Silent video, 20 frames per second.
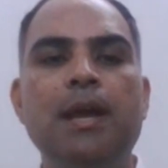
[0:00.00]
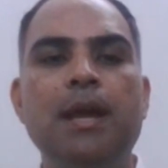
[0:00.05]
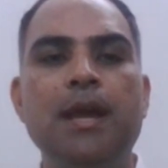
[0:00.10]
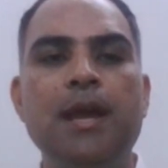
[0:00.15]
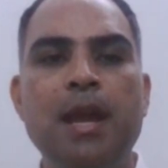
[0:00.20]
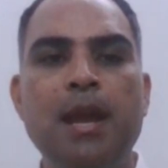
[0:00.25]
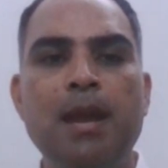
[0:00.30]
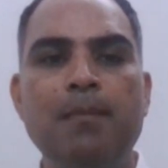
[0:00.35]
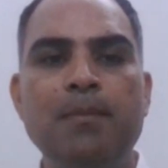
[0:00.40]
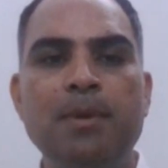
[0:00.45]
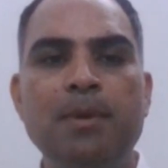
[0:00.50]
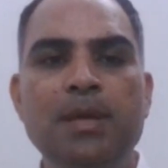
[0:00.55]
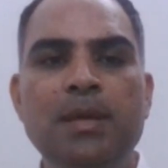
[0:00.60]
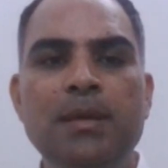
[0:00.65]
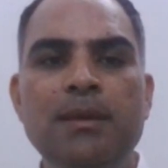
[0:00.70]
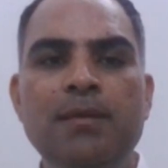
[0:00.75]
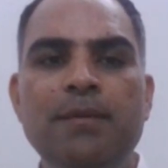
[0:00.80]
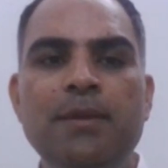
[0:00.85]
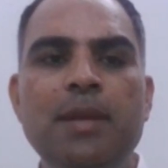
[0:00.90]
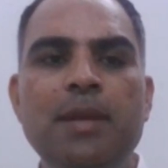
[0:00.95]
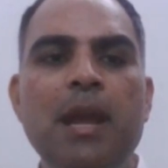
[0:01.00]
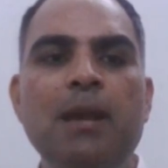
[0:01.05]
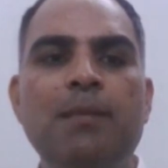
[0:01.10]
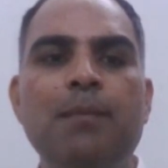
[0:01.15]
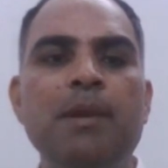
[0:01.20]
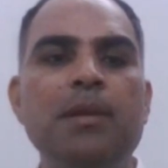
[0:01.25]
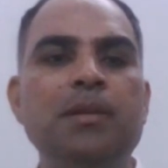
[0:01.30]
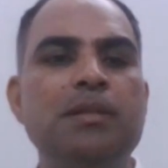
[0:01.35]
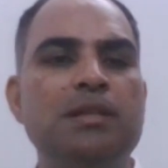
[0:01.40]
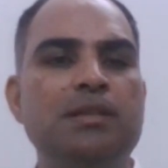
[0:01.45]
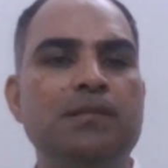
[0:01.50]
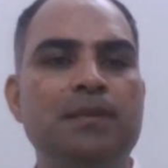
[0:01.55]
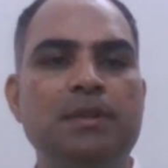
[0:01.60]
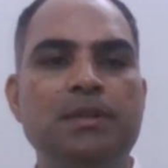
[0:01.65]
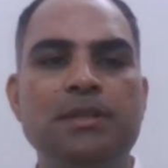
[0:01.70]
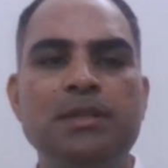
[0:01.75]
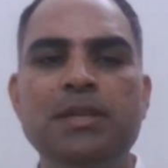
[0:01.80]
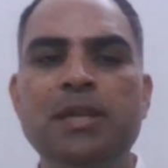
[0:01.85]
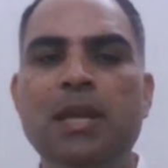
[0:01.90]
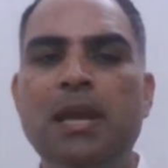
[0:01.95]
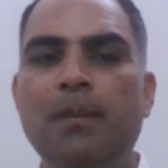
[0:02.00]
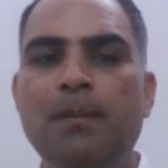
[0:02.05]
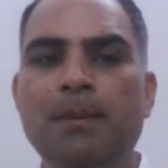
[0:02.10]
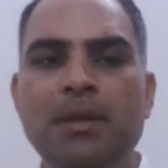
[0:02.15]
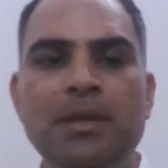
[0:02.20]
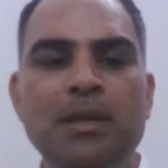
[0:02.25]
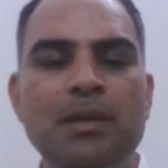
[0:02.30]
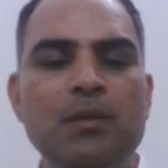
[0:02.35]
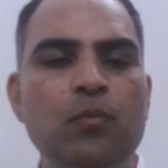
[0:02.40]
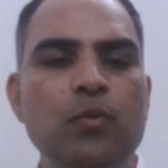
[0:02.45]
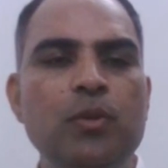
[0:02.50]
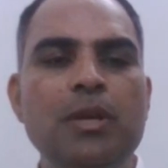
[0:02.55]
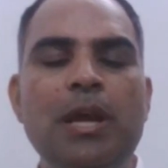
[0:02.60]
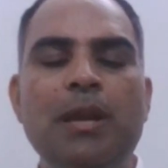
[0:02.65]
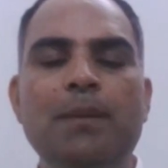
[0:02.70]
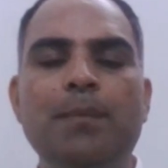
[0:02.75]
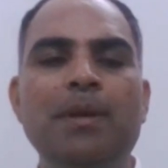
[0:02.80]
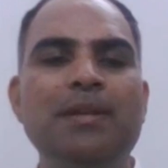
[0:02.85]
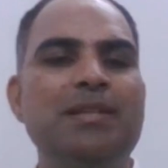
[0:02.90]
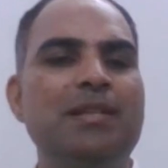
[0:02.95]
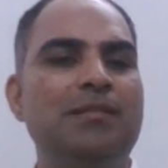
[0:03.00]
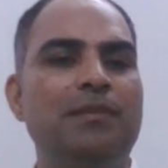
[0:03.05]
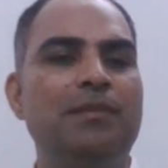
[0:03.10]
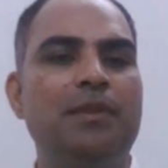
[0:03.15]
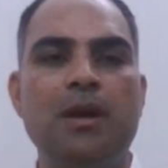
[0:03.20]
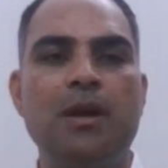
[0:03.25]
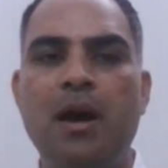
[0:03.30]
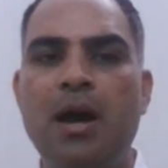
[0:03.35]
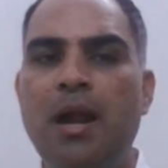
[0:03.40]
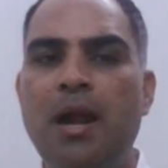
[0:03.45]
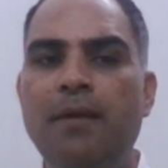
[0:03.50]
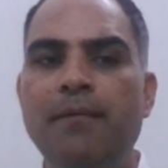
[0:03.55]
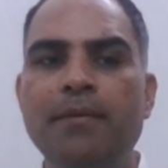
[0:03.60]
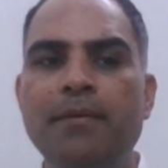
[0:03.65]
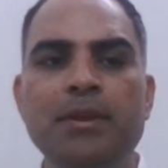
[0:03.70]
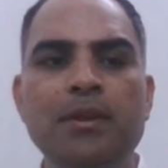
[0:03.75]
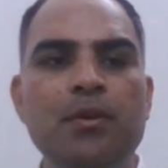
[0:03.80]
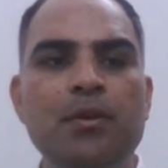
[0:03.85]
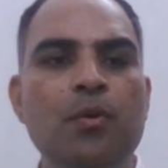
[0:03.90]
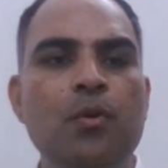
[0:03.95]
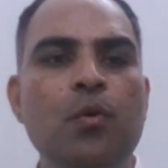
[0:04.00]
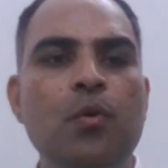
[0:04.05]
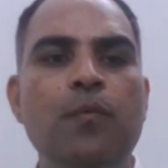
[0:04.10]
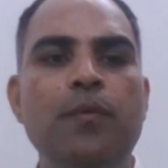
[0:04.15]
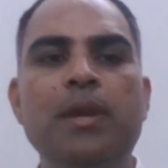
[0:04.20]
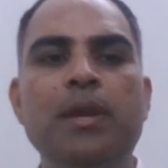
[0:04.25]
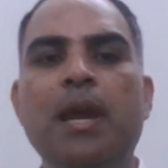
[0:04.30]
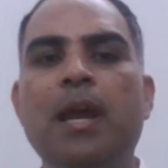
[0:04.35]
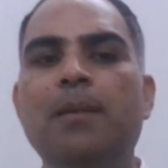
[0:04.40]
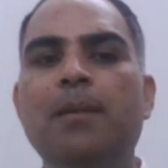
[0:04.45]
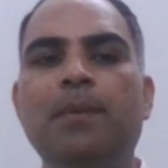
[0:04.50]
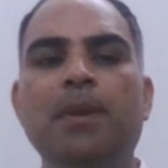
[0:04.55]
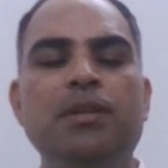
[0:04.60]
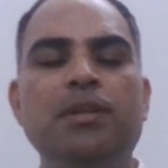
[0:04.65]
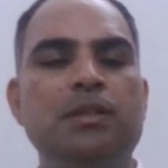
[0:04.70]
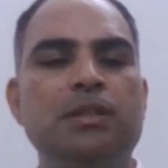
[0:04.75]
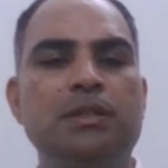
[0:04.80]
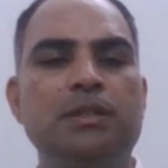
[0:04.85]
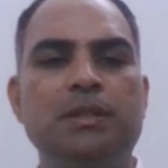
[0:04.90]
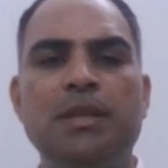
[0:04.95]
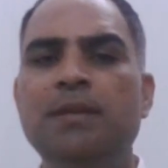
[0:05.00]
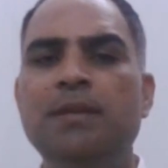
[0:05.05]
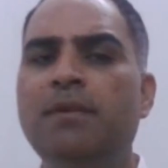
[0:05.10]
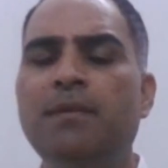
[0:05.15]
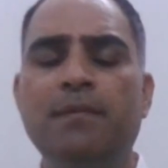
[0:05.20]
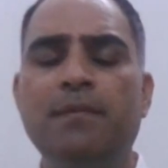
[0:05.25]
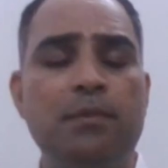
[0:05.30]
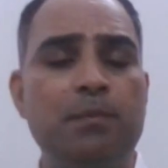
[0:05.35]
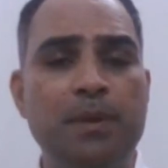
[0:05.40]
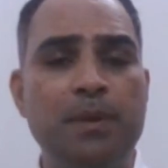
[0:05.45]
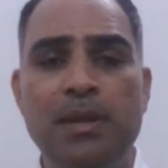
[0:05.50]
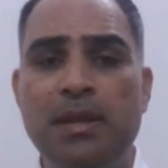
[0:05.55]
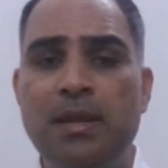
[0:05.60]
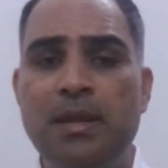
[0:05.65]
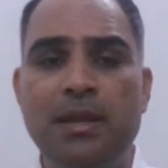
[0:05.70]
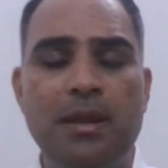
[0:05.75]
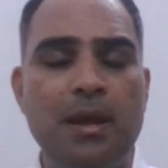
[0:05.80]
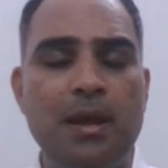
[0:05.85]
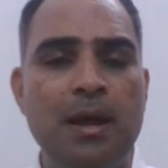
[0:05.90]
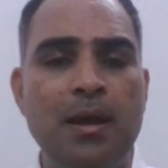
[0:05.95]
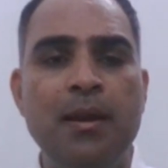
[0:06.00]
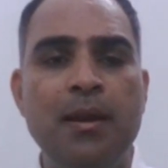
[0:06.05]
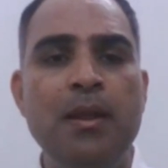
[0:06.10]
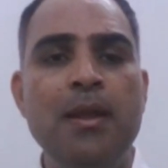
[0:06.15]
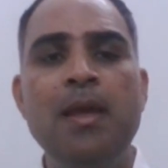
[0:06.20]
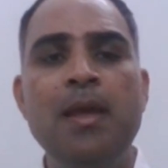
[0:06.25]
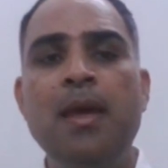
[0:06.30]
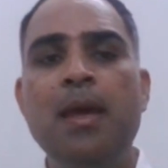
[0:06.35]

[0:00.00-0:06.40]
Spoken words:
AMD, we had patients with DME, we had patients with RVO, we had patients even with PDR,